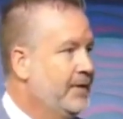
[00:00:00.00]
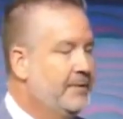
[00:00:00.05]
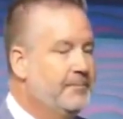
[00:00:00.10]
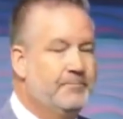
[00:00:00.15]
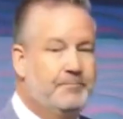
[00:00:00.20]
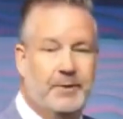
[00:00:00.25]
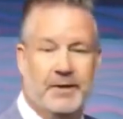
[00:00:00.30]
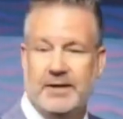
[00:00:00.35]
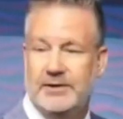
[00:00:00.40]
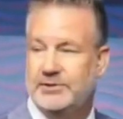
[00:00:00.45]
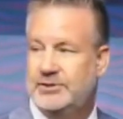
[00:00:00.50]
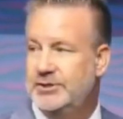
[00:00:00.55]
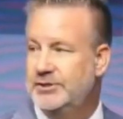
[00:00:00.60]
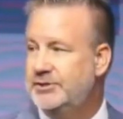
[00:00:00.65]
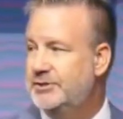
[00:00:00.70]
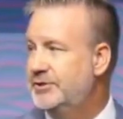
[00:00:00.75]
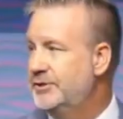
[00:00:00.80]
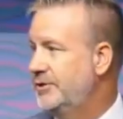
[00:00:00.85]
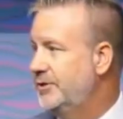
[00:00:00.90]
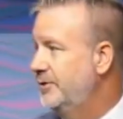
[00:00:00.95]
but just
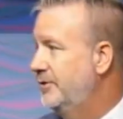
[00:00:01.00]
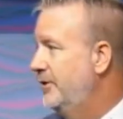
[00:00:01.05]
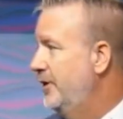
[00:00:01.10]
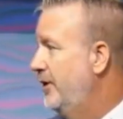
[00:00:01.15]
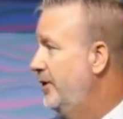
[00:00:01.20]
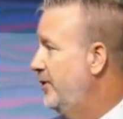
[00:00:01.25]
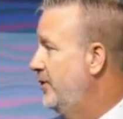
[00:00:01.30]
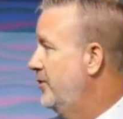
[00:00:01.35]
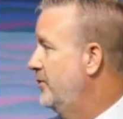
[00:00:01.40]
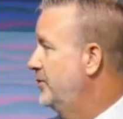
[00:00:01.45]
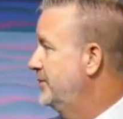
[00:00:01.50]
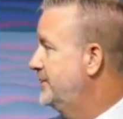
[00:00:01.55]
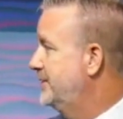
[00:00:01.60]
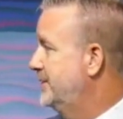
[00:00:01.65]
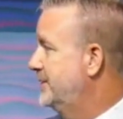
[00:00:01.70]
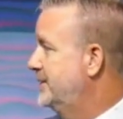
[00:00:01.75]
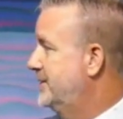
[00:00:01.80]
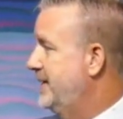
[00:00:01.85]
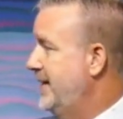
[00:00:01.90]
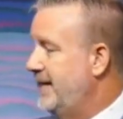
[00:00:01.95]
so you know,
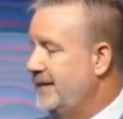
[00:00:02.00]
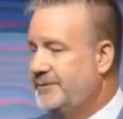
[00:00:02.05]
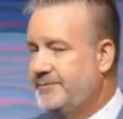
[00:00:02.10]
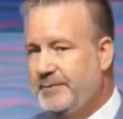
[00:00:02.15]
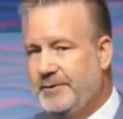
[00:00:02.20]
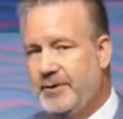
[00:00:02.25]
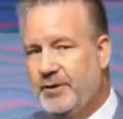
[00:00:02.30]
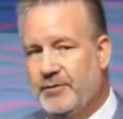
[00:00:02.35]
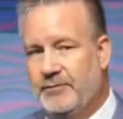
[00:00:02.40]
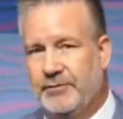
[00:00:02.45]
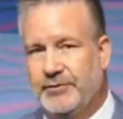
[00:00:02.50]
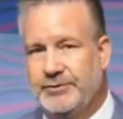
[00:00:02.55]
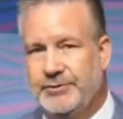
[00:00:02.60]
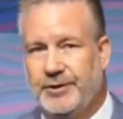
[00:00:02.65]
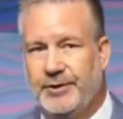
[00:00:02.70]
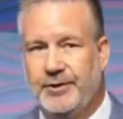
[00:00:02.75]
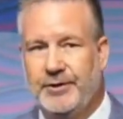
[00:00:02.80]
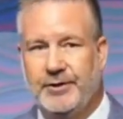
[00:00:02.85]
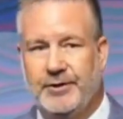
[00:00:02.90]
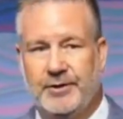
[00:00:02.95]
since that's been
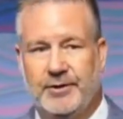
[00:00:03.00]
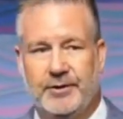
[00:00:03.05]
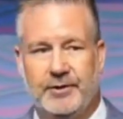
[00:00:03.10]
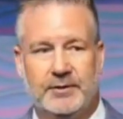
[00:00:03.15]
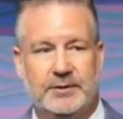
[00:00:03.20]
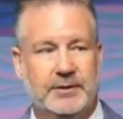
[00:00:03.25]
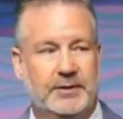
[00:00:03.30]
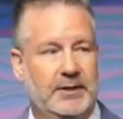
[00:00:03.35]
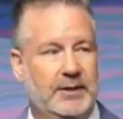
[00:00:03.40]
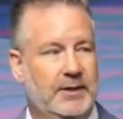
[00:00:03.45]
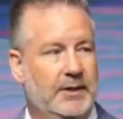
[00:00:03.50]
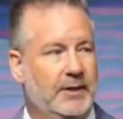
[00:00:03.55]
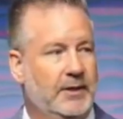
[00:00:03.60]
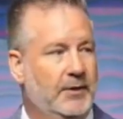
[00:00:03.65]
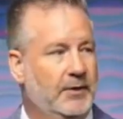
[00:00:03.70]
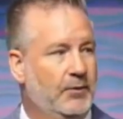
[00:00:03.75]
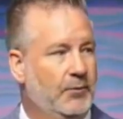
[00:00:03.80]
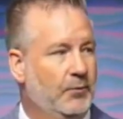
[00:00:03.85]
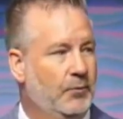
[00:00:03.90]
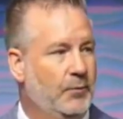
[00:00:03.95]
overturned,
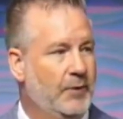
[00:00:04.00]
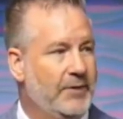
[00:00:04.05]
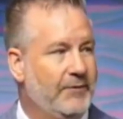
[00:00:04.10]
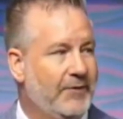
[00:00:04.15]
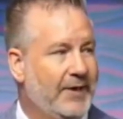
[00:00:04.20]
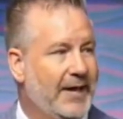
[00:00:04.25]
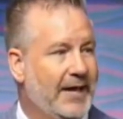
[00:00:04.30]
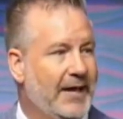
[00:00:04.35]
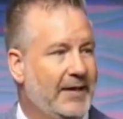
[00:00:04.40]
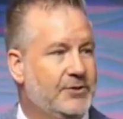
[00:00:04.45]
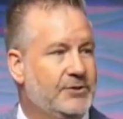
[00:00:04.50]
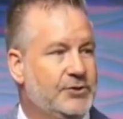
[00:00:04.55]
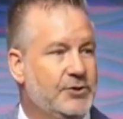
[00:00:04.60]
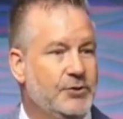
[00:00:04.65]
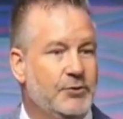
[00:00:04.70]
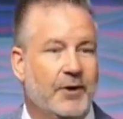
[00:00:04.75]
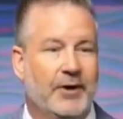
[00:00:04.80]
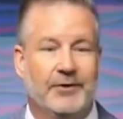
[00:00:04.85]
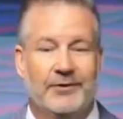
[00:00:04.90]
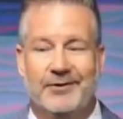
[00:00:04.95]
we've had
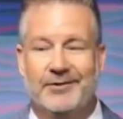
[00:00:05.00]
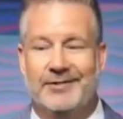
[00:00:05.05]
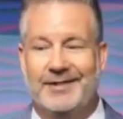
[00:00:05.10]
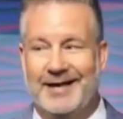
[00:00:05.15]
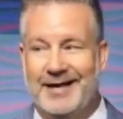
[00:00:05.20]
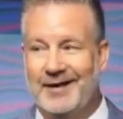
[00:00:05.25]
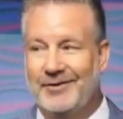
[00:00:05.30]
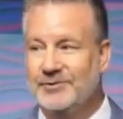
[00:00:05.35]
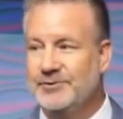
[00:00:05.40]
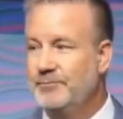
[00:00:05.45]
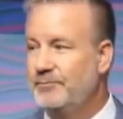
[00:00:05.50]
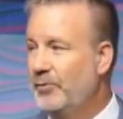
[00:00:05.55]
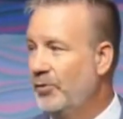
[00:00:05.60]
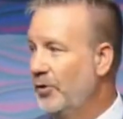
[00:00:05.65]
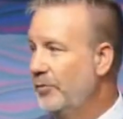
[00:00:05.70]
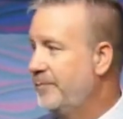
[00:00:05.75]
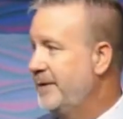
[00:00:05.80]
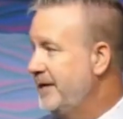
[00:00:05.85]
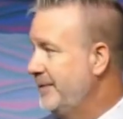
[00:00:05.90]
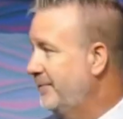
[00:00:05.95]
two hundred thousand
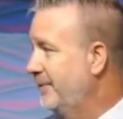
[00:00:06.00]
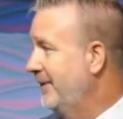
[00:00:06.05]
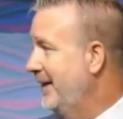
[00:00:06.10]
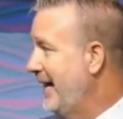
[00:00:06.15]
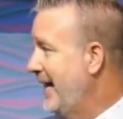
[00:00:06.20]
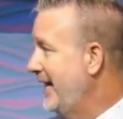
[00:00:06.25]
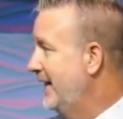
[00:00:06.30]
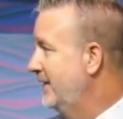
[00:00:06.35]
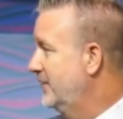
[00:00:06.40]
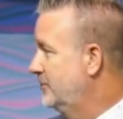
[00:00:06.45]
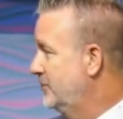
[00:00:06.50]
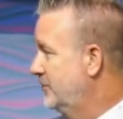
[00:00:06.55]
more people added